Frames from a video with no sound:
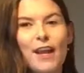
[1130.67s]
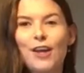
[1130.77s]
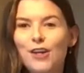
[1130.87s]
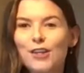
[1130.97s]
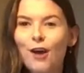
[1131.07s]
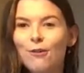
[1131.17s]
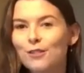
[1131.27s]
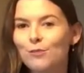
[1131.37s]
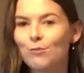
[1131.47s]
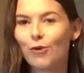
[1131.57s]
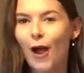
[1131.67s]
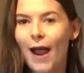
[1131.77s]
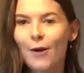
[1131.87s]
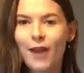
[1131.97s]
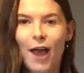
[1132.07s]
look golden
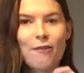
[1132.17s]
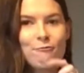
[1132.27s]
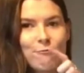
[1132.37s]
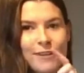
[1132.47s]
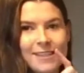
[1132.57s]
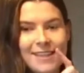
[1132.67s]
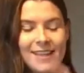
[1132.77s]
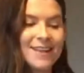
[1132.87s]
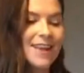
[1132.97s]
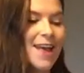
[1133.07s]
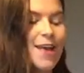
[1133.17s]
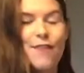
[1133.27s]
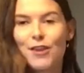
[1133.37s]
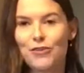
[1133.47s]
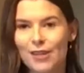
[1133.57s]
brown and risen,
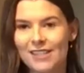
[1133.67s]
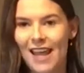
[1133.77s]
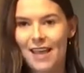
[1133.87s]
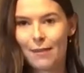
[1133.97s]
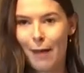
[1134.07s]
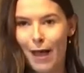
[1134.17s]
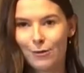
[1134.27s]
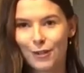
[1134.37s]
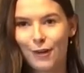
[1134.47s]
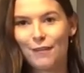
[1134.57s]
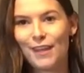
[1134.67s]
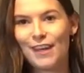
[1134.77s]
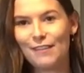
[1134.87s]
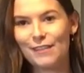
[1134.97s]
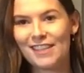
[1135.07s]
then you can take them out of the
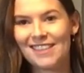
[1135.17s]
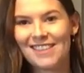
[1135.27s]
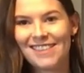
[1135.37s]
oven.